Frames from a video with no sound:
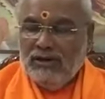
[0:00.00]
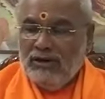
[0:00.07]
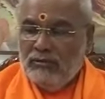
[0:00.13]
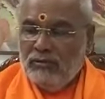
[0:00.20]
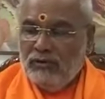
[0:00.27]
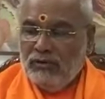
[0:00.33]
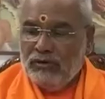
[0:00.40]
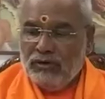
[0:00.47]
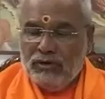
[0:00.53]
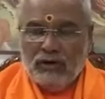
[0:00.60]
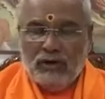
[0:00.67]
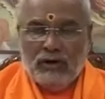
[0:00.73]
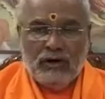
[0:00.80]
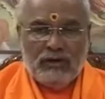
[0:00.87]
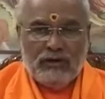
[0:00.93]
about a
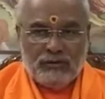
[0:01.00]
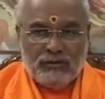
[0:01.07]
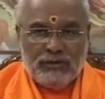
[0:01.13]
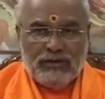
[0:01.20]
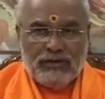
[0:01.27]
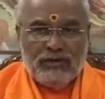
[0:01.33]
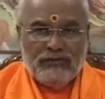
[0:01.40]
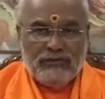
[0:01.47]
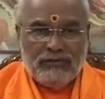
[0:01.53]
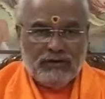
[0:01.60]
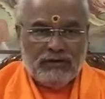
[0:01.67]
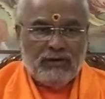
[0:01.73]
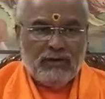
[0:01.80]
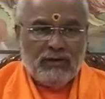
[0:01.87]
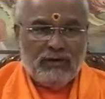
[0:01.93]
god,
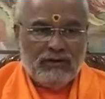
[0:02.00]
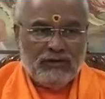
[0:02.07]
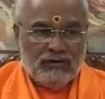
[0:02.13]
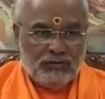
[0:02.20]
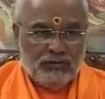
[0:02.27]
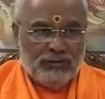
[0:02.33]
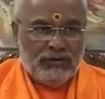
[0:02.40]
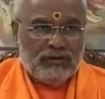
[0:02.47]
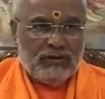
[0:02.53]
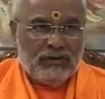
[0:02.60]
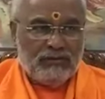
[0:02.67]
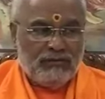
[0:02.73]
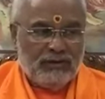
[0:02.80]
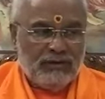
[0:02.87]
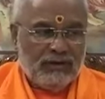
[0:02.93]
specific god or
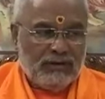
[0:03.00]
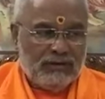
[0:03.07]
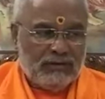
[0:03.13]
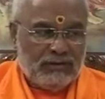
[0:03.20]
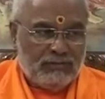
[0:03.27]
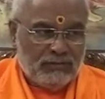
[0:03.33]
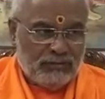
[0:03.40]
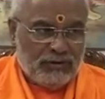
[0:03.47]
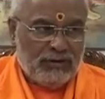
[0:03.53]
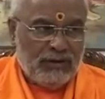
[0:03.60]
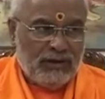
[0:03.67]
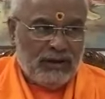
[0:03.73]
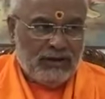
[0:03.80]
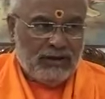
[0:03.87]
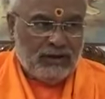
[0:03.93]
specific
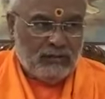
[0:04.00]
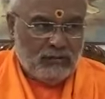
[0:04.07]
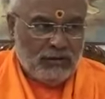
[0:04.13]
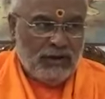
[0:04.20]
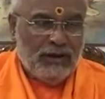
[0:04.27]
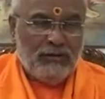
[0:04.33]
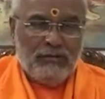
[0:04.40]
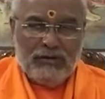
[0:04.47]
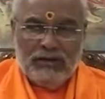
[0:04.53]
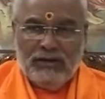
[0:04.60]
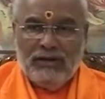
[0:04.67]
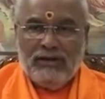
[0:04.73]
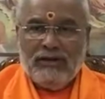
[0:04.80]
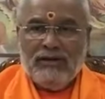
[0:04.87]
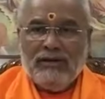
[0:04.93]
sampradaya, they believe in
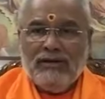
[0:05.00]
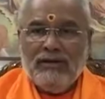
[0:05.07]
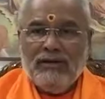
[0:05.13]
it